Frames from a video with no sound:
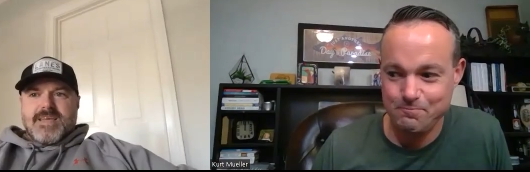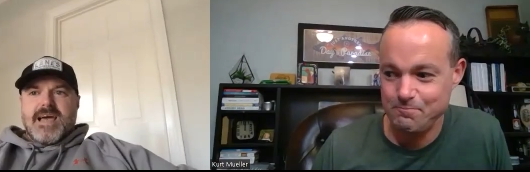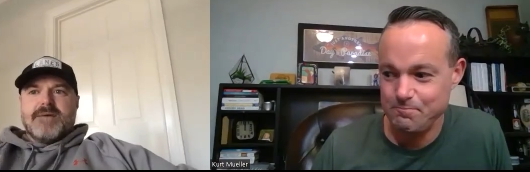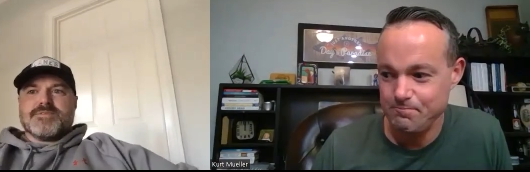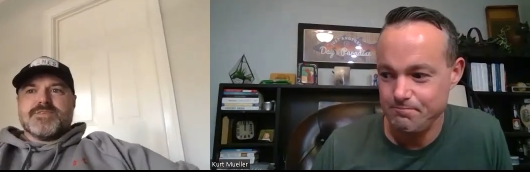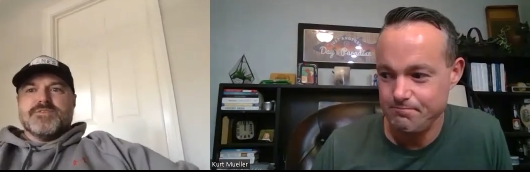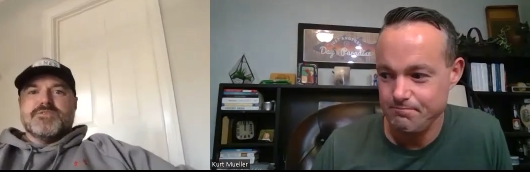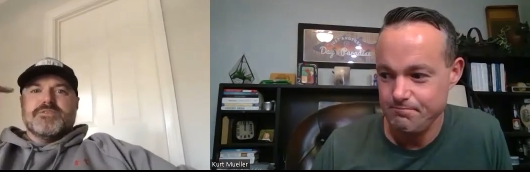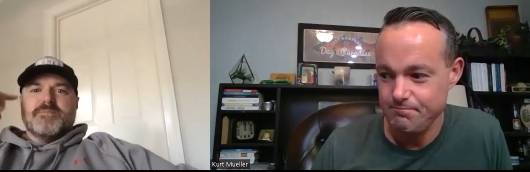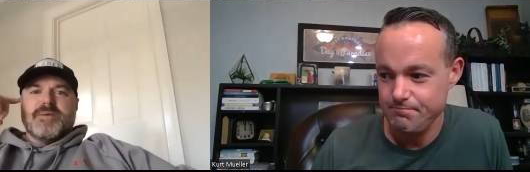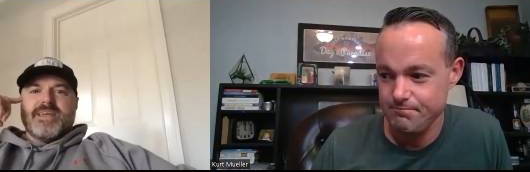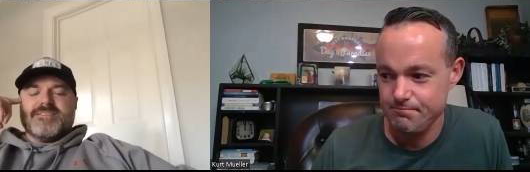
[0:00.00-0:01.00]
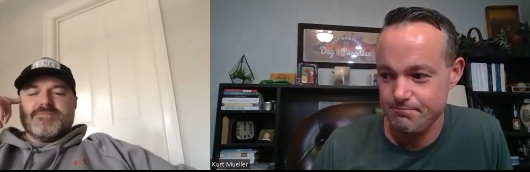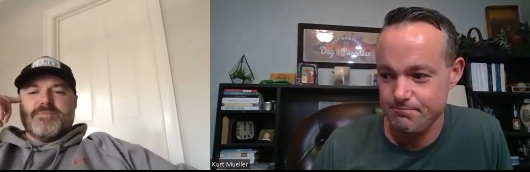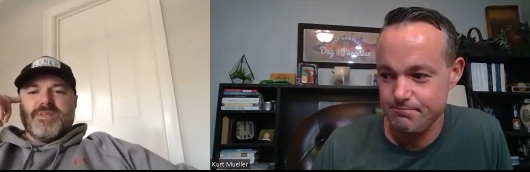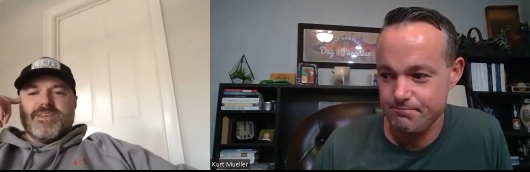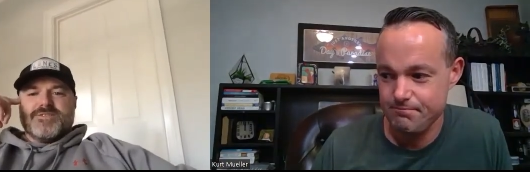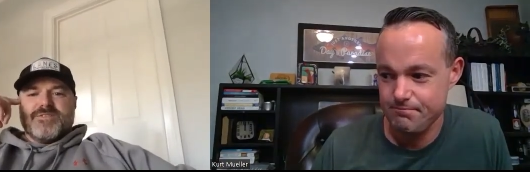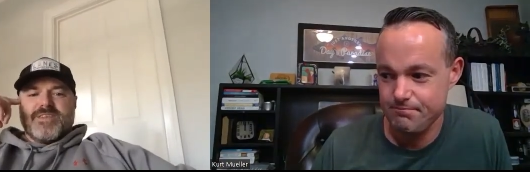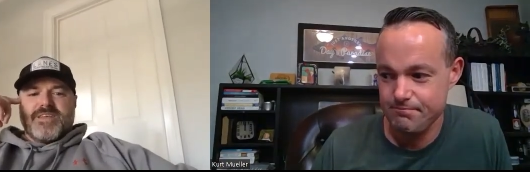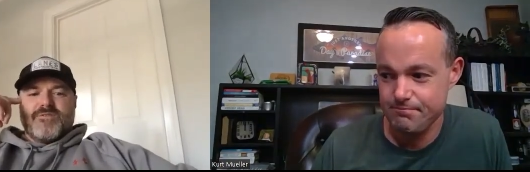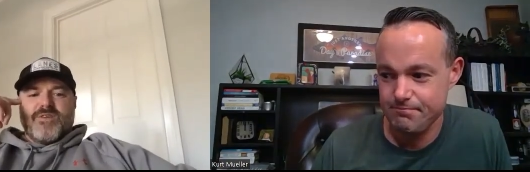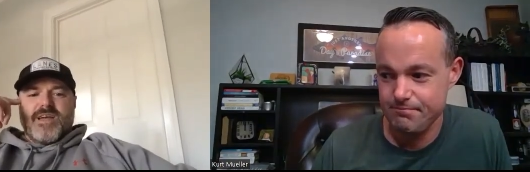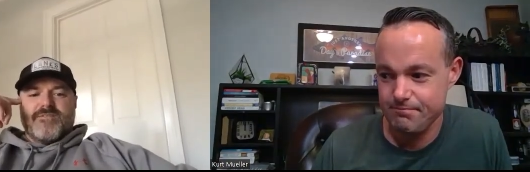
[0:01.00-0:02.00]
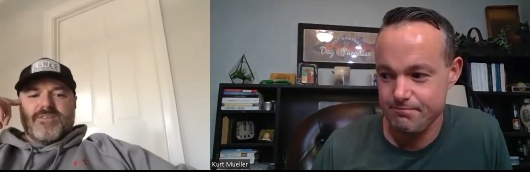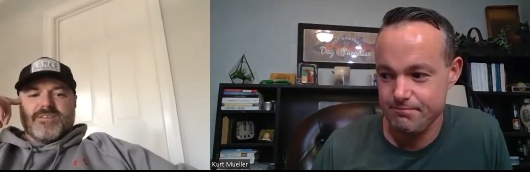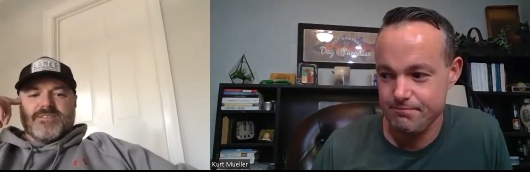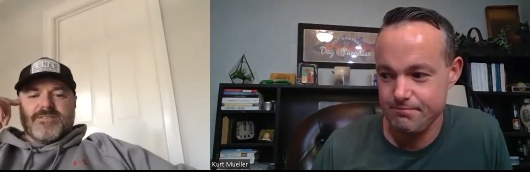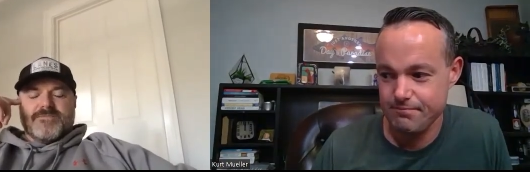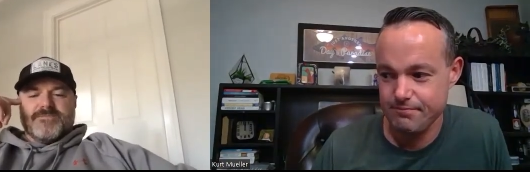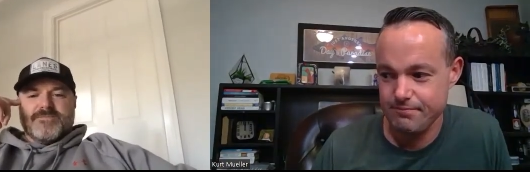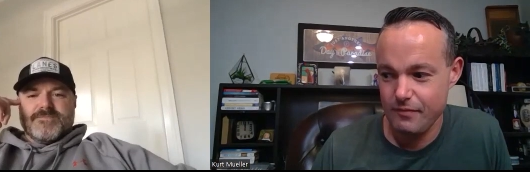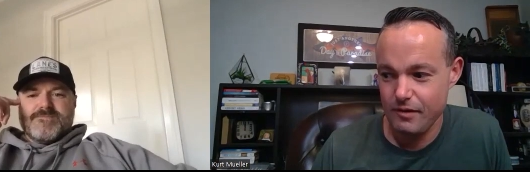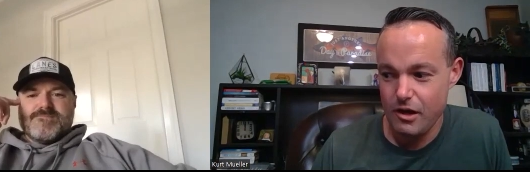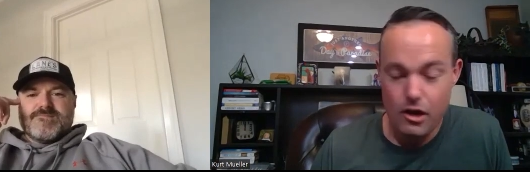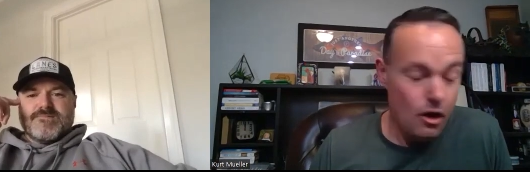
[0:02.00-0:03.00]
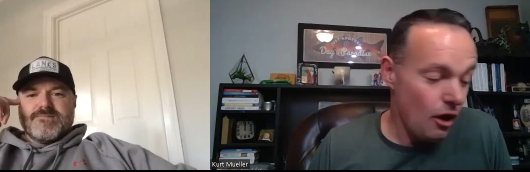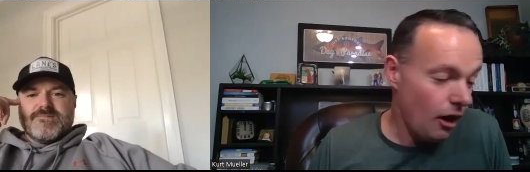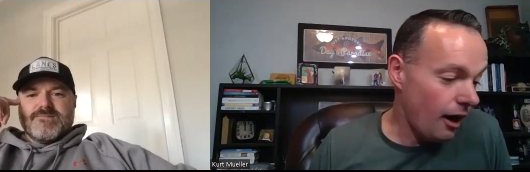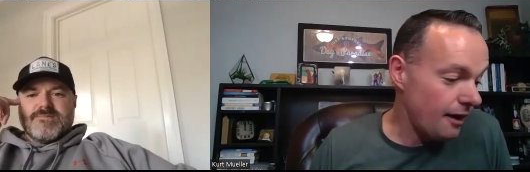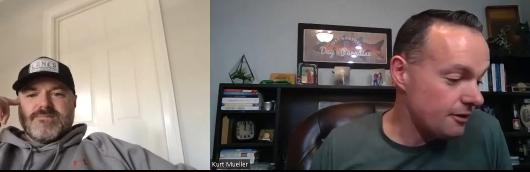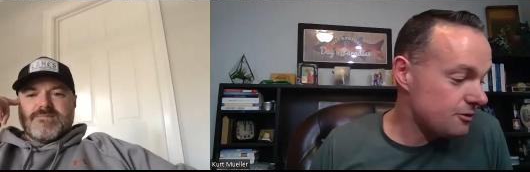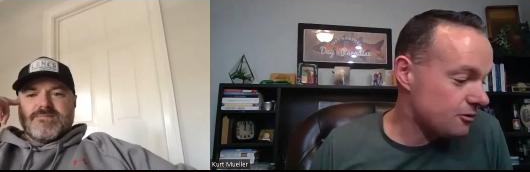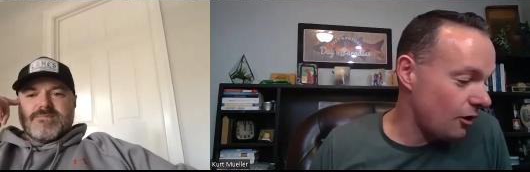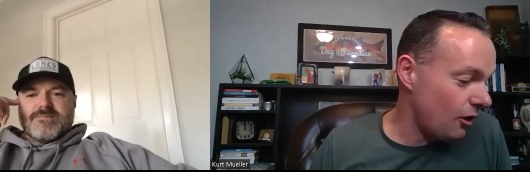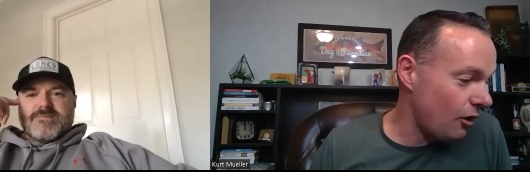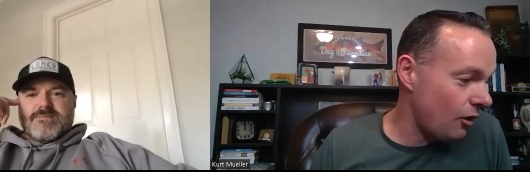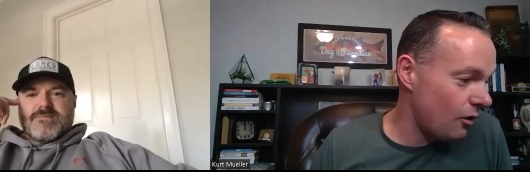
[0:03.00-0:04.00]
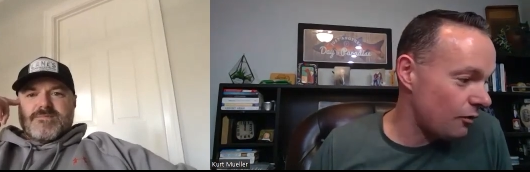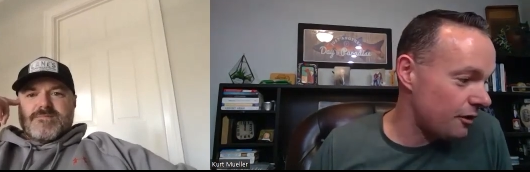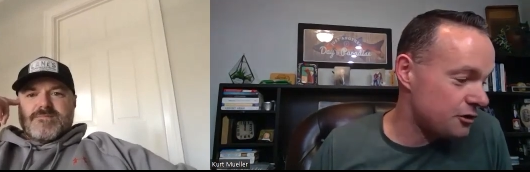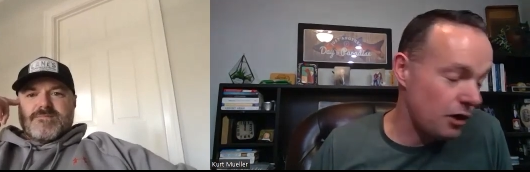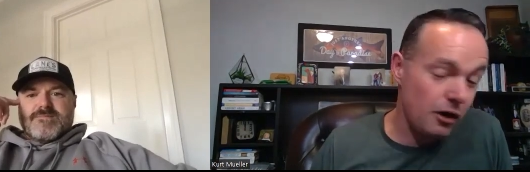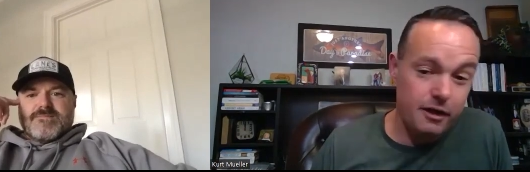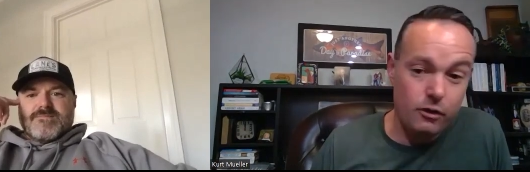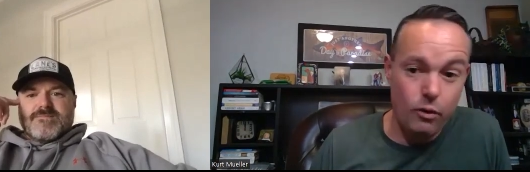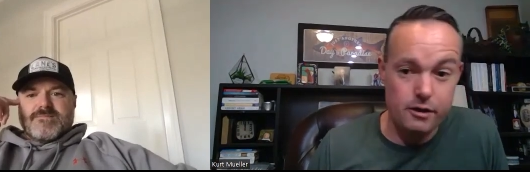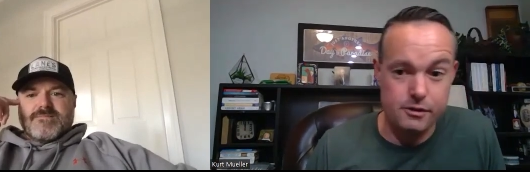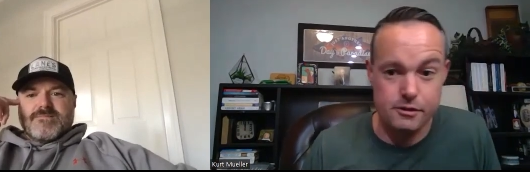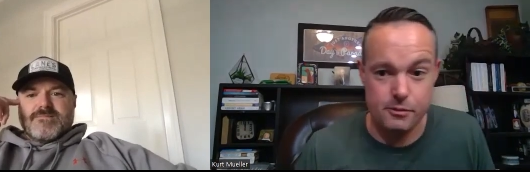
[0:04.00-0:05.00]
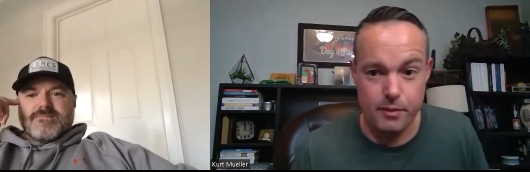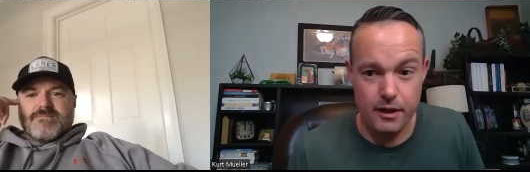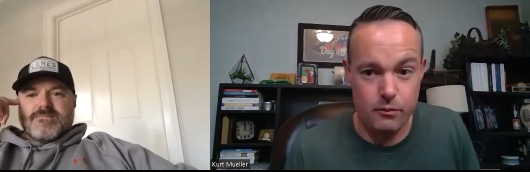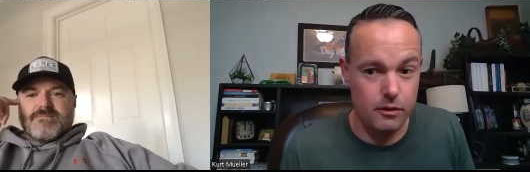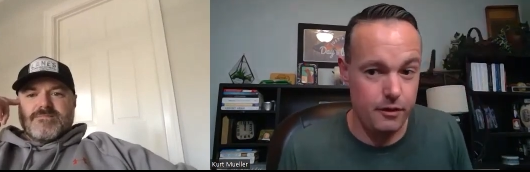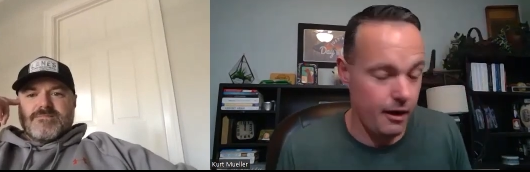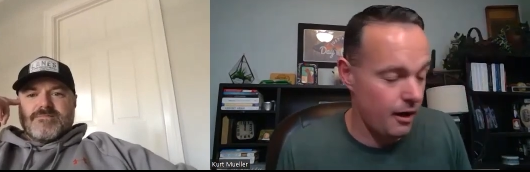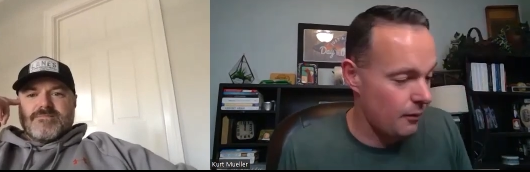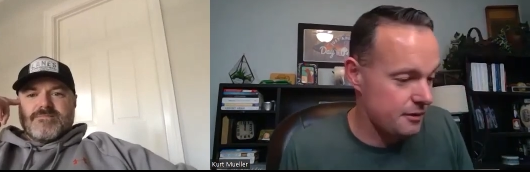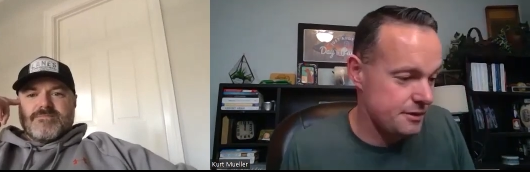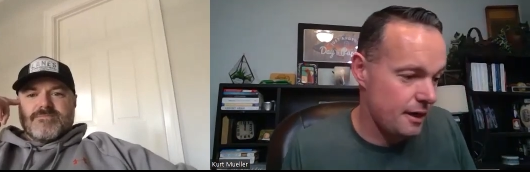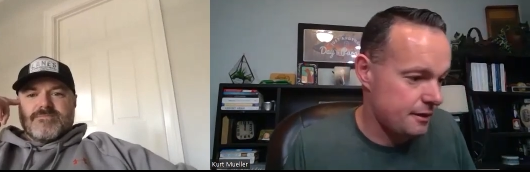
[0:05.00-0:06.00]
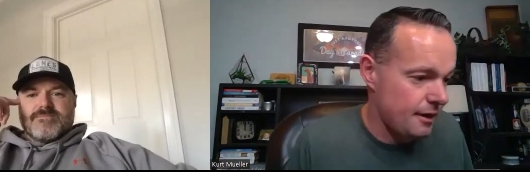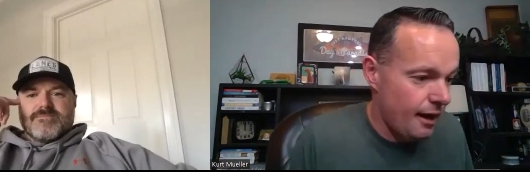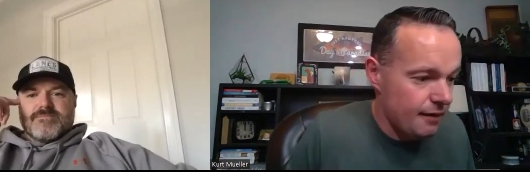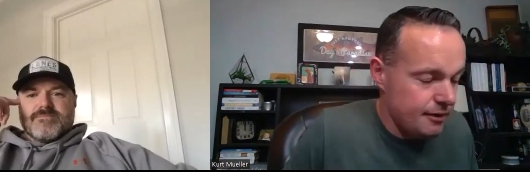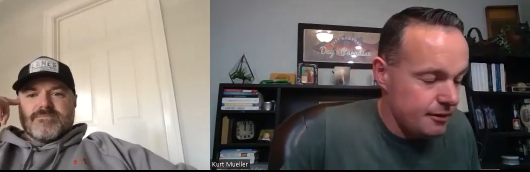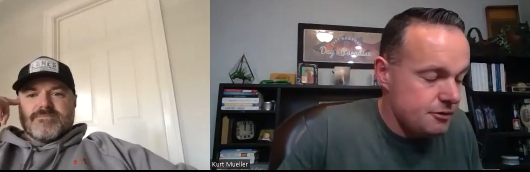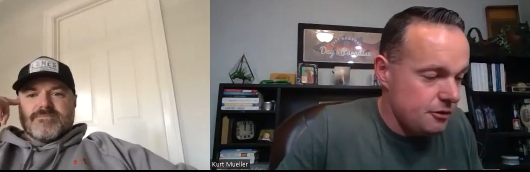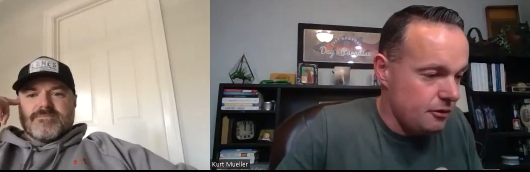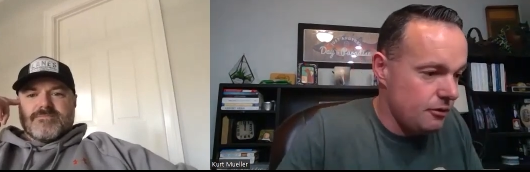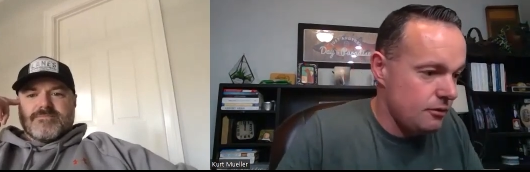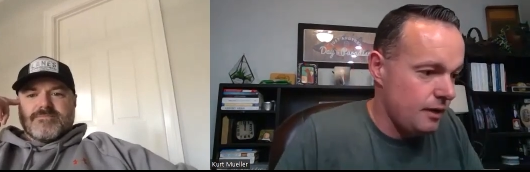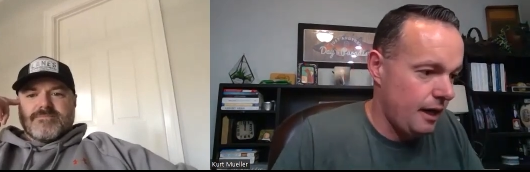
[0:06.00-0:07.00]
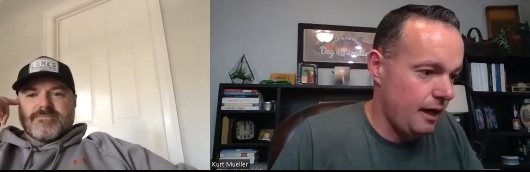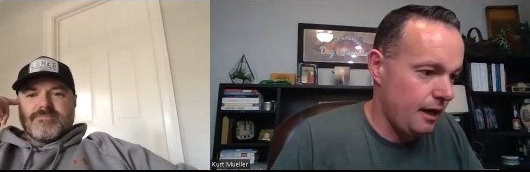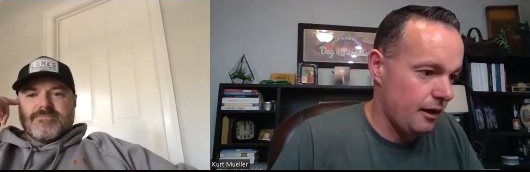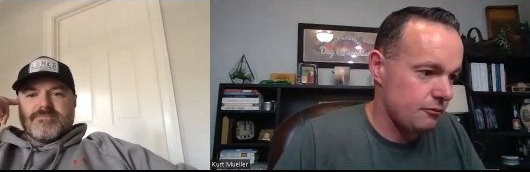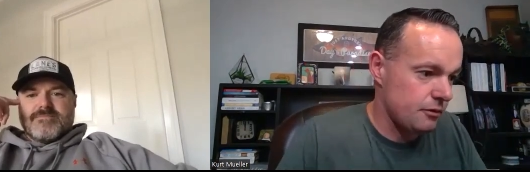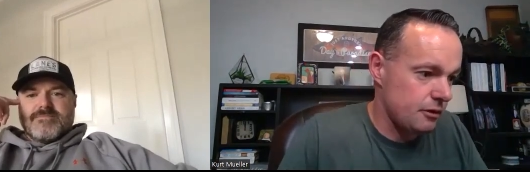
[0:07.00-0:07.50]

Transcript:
Speaker 1: Absolutely, man. It's a pleasure.
Speaker 2: Thank
Speaker 1: you for having us.
Speaker 2: All right, so the journey question is the big one that I always like to dive into and